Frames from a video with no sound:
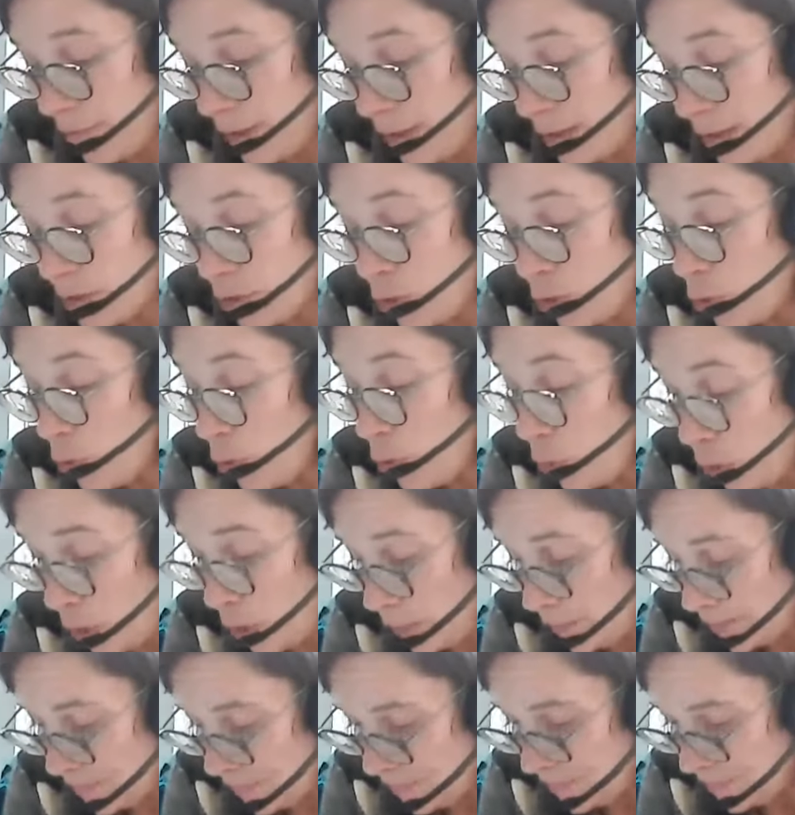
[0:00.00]
There's a law
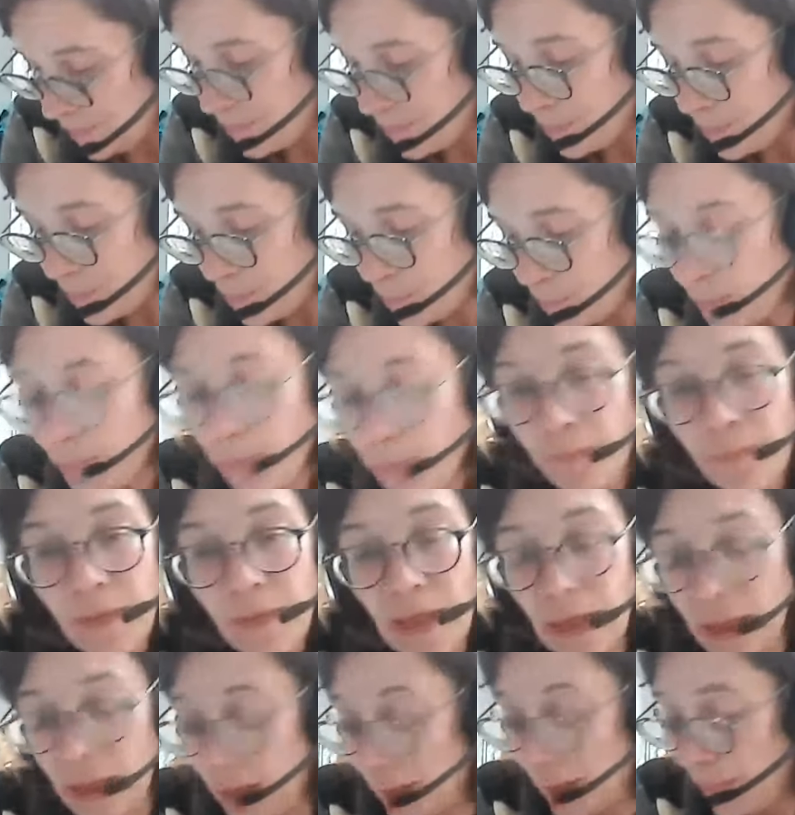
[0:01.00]

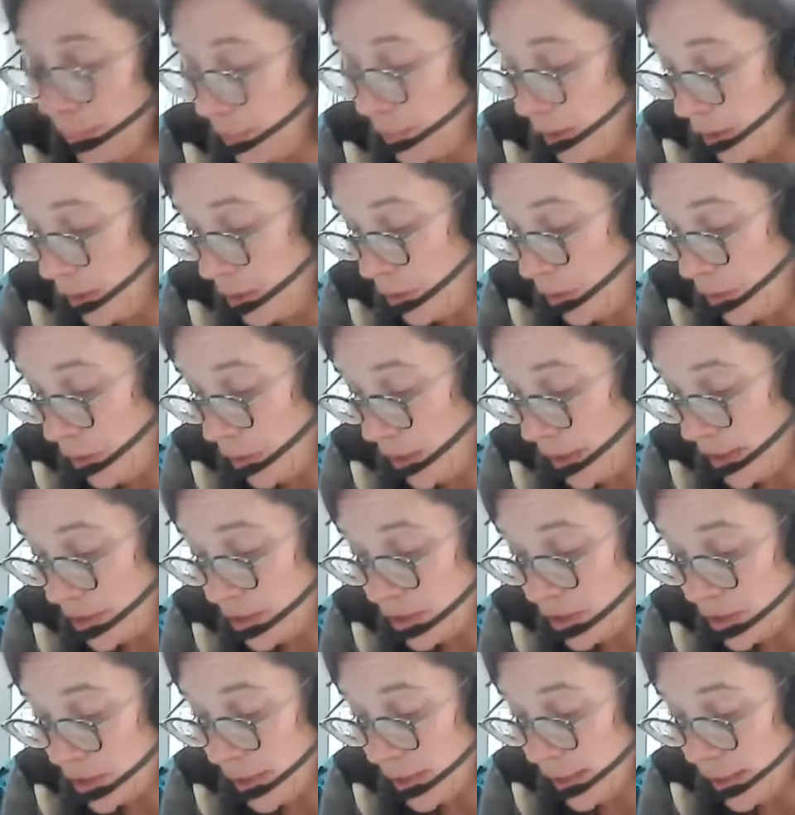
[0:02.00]
in the
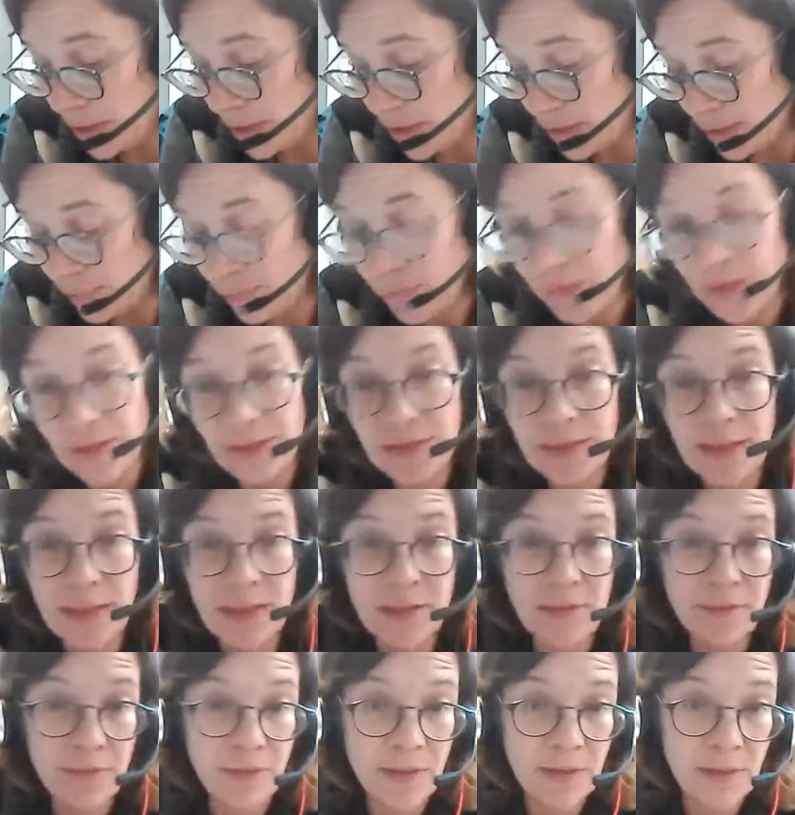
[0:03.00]
United Kingdom that
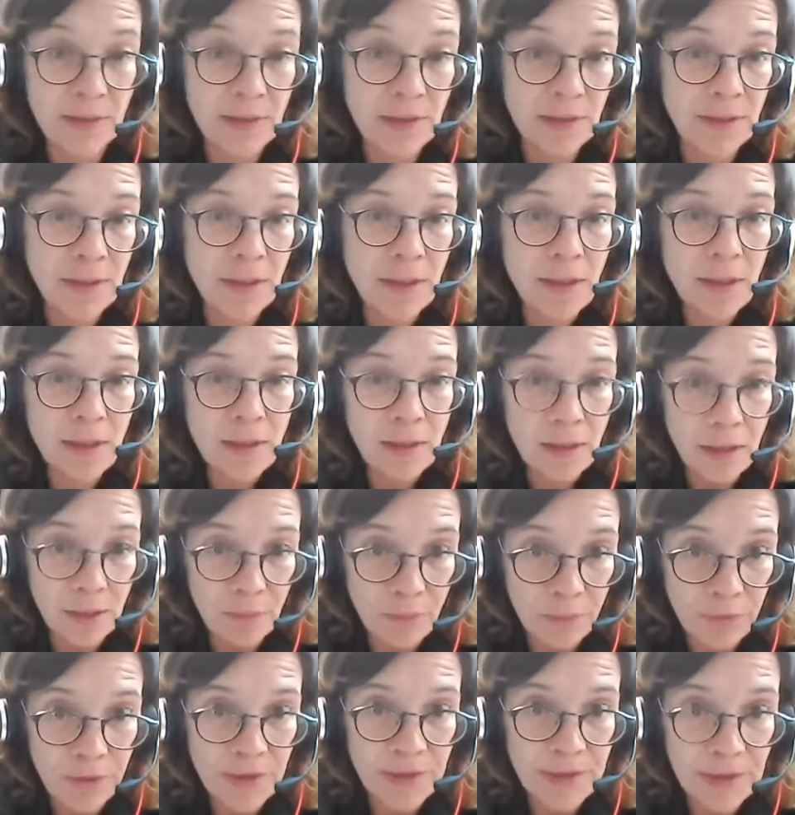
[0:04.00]
says that a
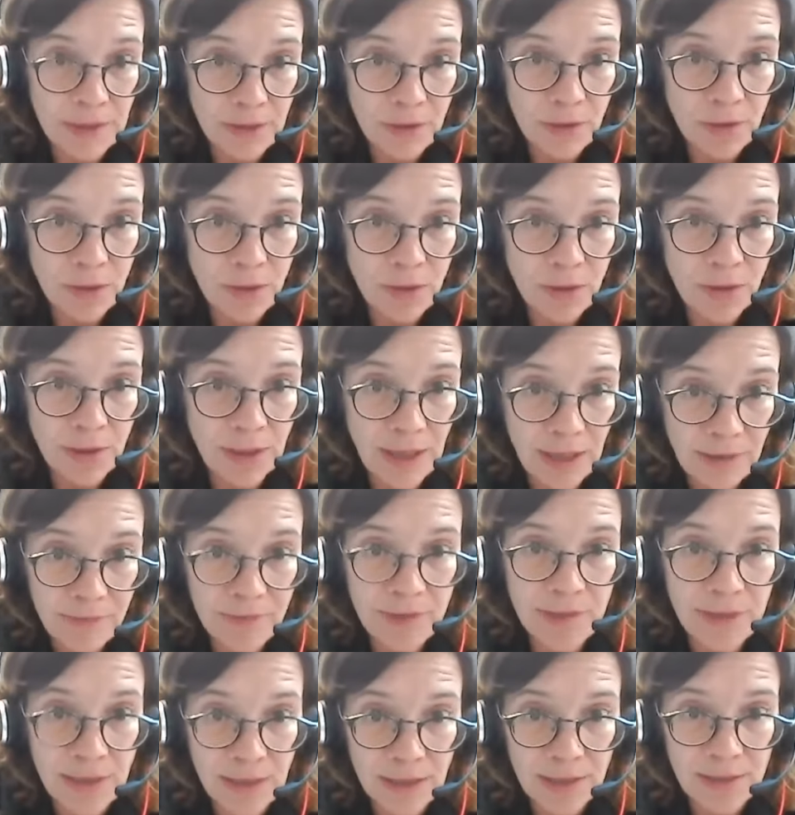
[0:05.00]
breeding dog can have
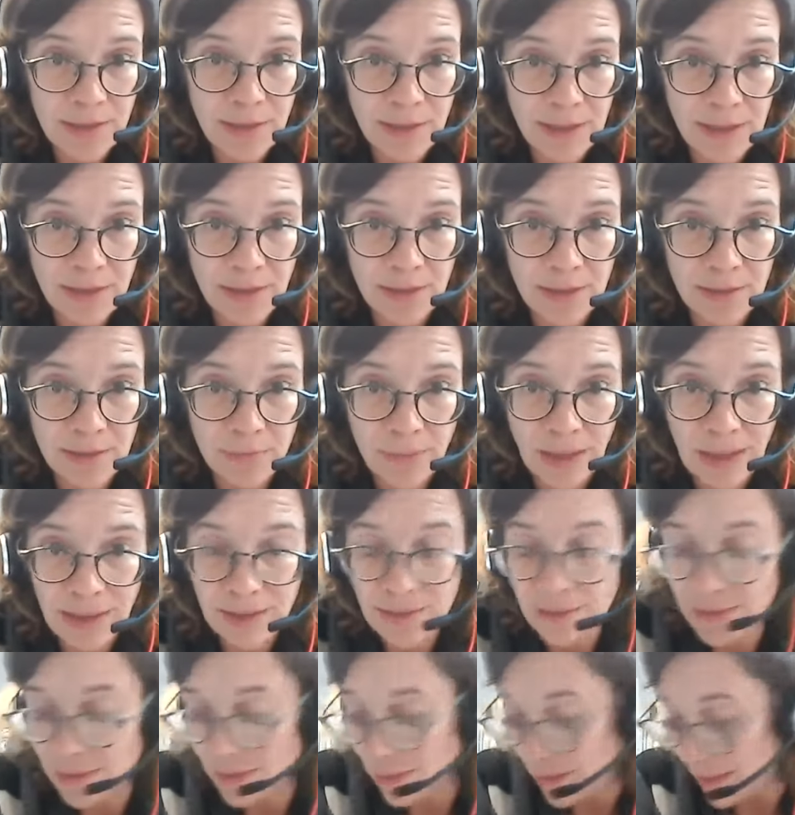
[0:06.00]
6 litters
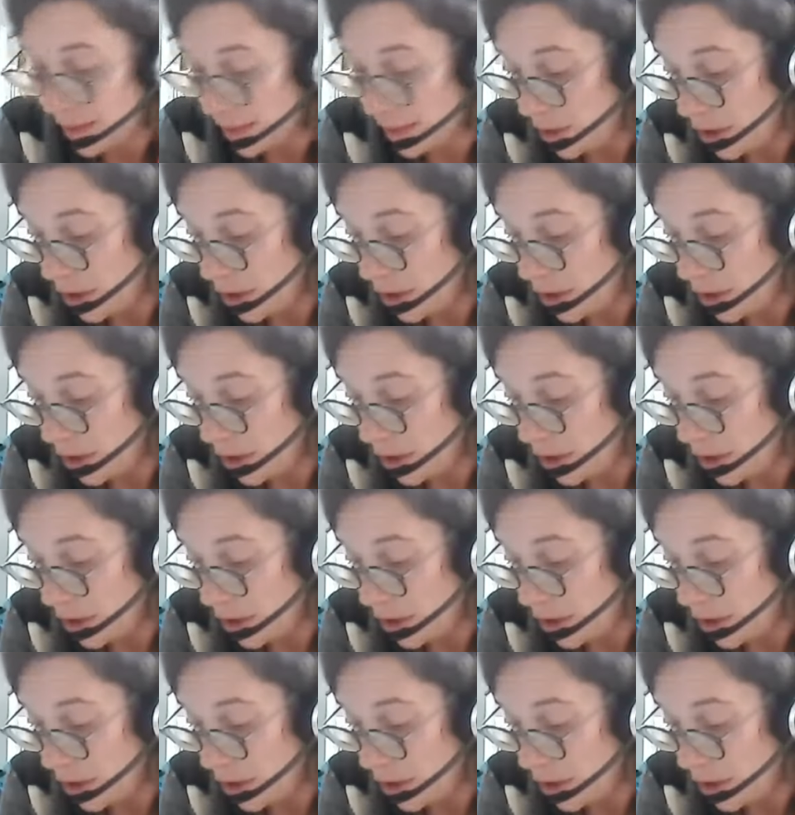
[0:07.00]
max in